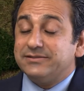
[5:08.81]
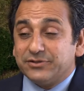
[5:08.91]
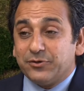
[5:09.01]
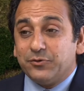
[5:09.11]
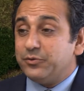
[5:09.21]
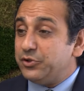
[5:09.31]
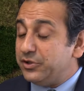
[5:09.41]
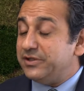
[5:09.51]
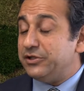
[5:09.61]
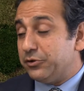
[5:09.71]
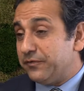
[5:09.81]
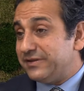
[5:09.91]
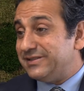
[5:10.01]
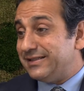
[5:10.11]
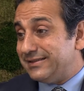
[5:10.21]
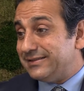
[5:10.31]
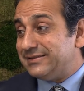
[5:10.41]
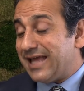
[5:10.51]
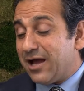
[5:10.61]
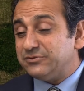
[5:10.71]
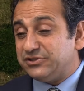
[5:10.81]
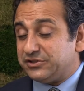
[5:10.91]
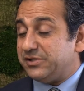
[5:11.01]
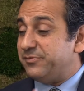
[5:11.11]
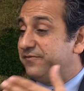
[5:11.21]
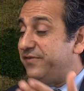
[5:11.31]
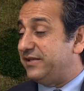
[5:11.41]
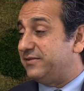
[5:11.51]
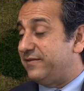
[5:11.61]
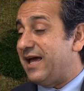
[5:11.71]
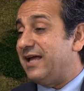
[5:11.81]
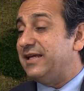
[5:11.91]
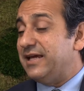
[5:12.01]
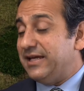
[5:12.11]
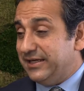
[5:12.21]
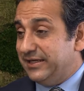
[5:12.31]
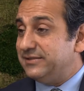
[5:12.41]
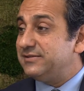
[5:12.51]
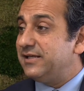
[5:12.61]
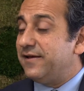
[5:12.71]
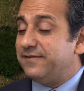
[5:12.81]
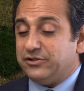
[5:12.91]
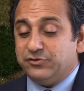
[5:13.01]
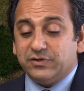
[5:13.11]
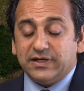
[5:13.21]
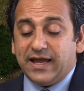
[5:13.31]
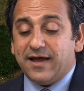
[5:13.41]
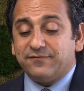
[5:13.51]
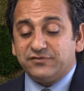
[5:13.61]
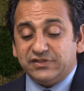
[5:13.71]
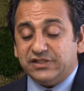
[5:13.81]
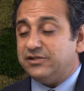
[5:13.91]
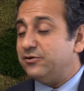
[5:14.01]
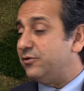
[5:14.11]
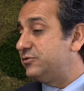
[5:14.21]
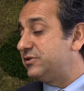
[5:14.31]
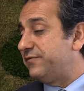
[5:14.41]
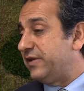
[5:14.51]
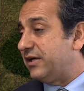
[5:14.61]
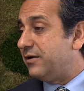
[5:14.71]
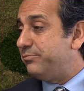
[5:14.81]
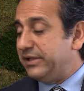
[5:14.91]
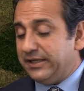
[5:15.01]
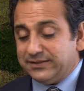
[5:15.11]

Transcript: So, you, you know, the, the, the downstream effect of that is that you're going to have C E Os of the company.